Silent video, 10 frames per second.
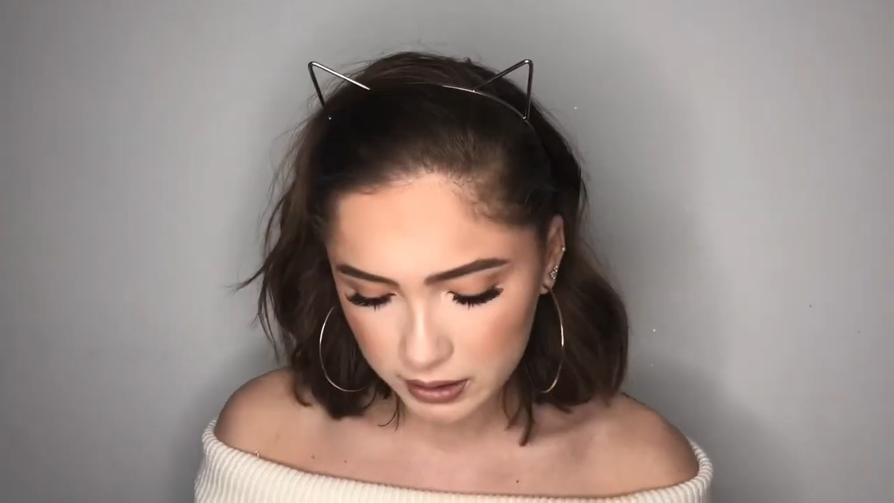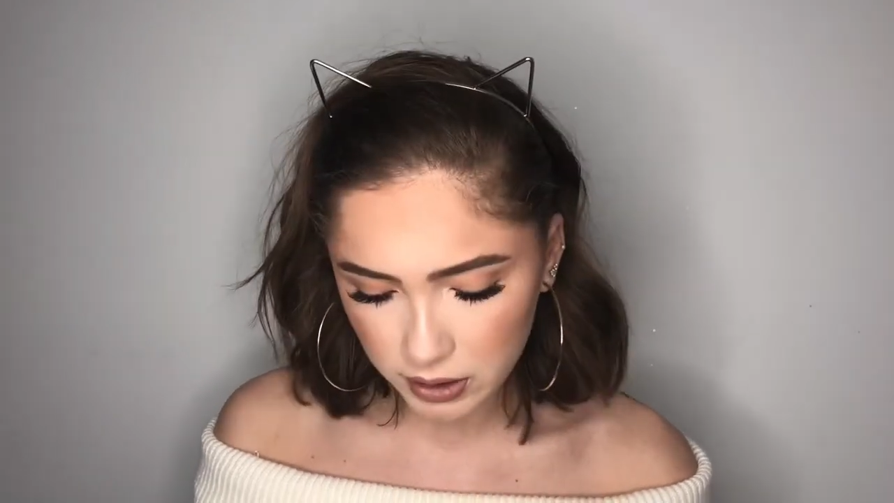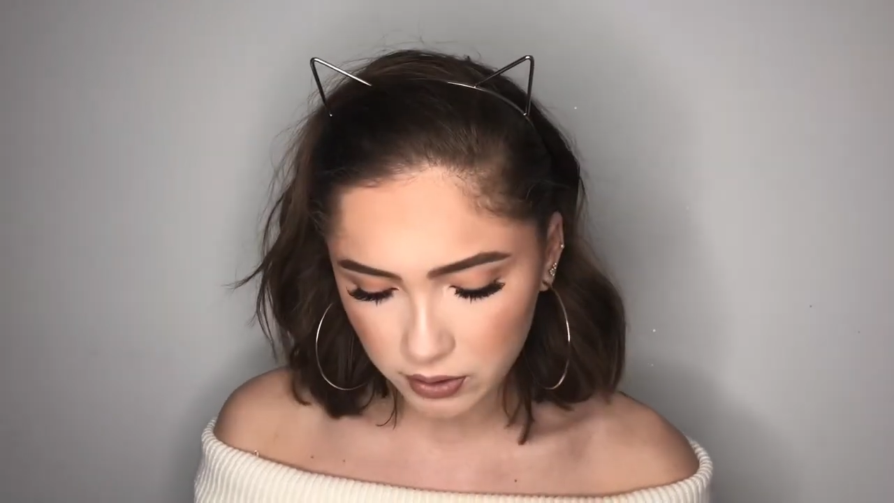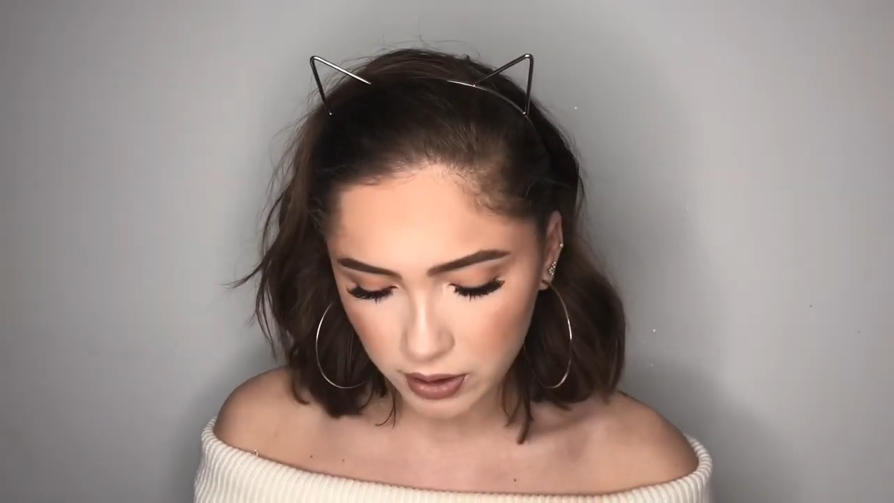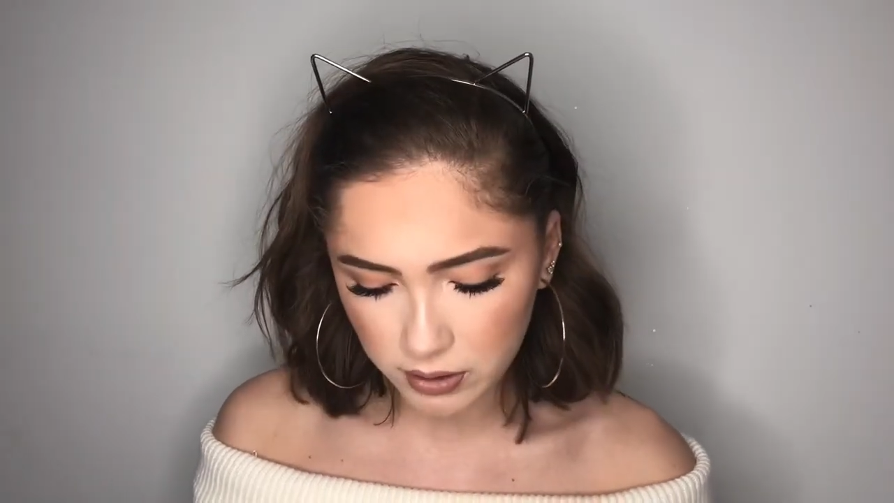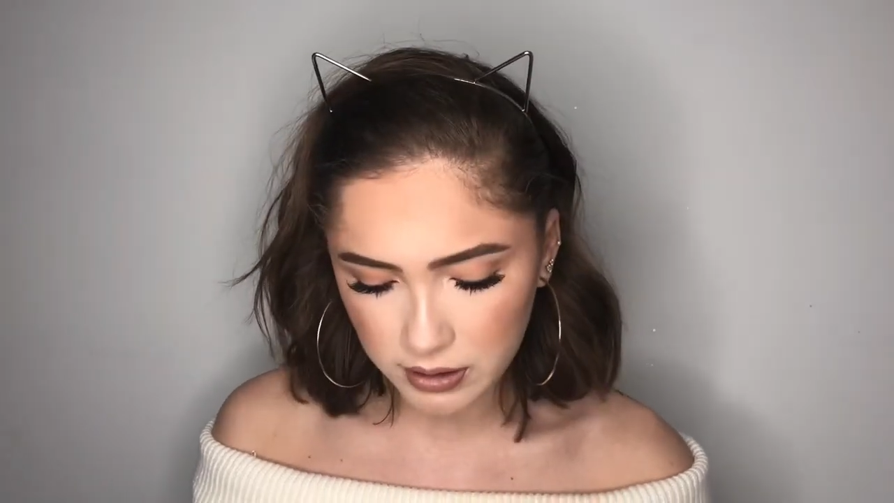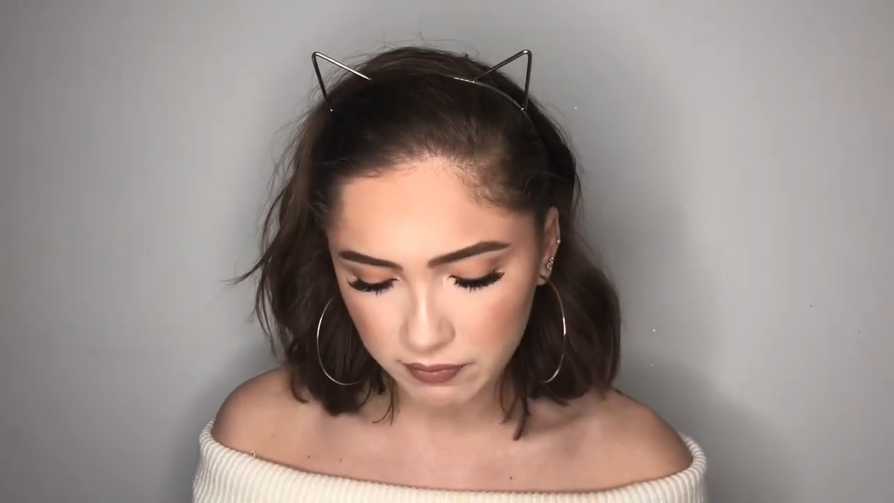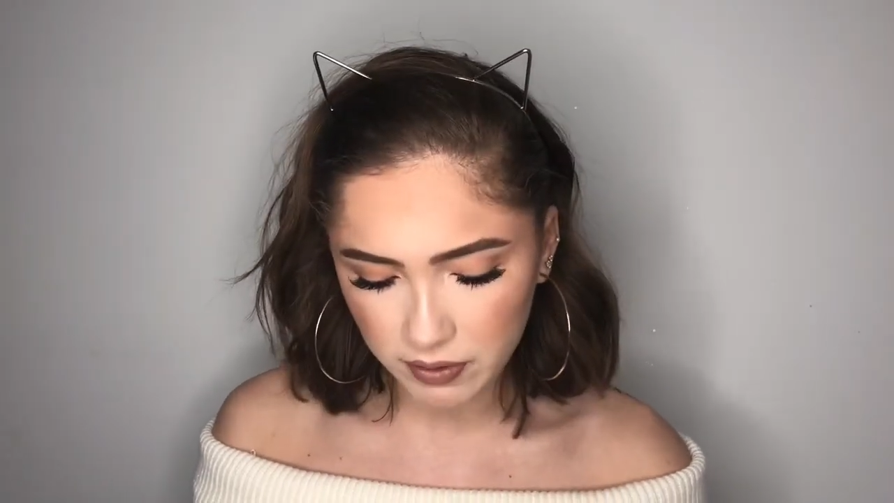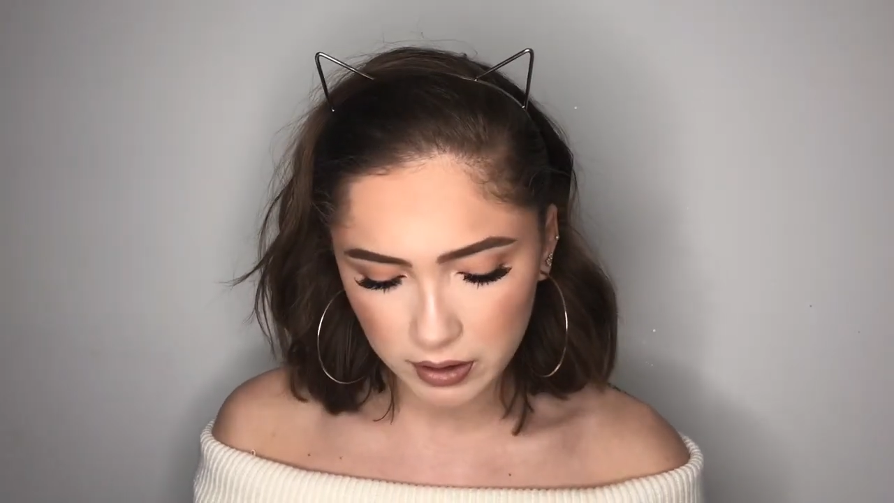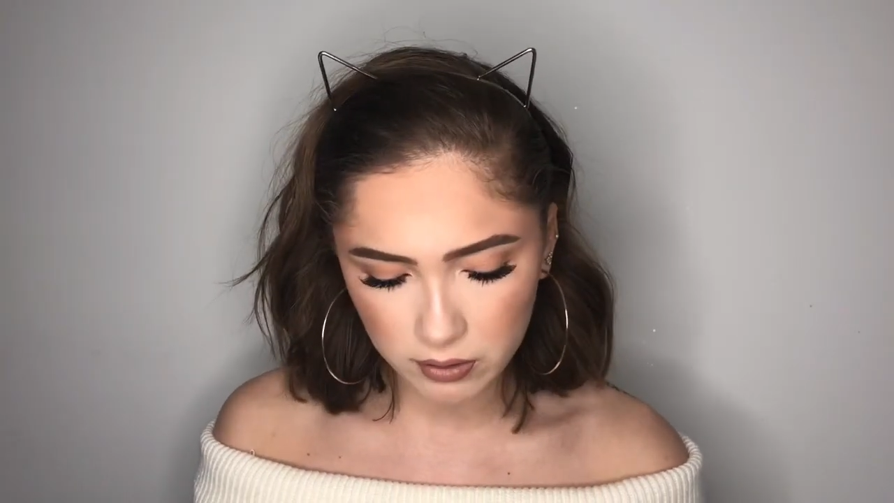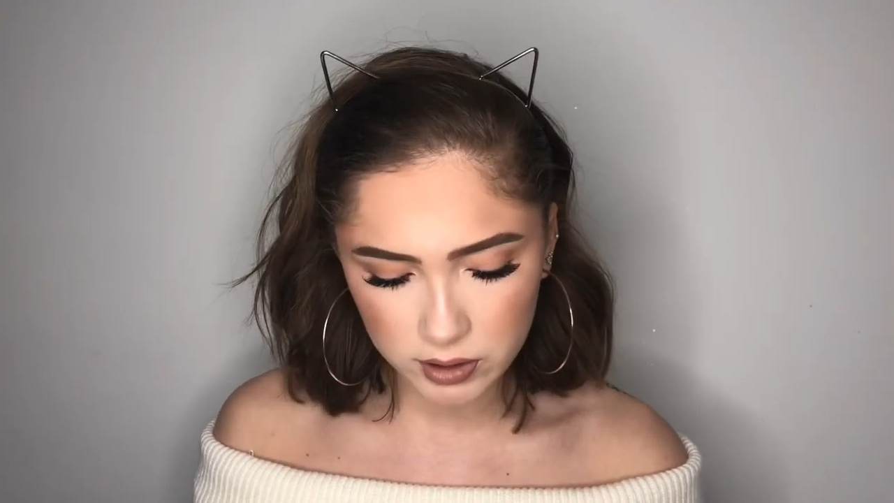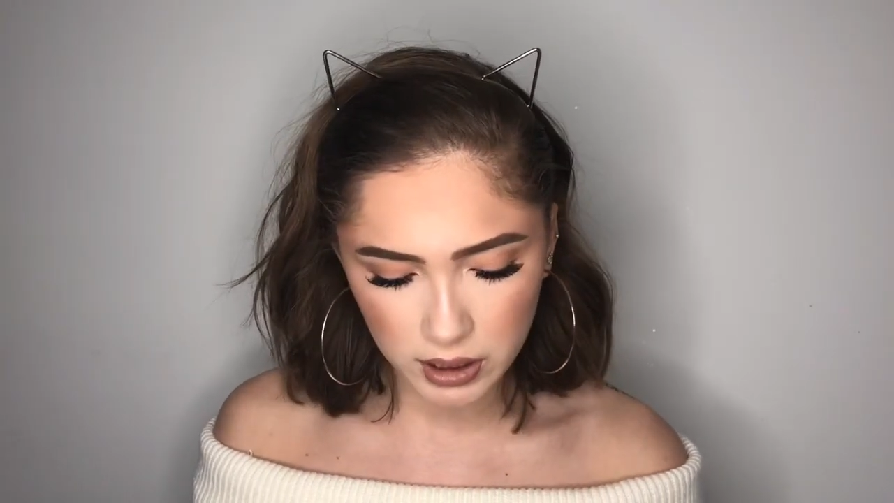so you can definitely go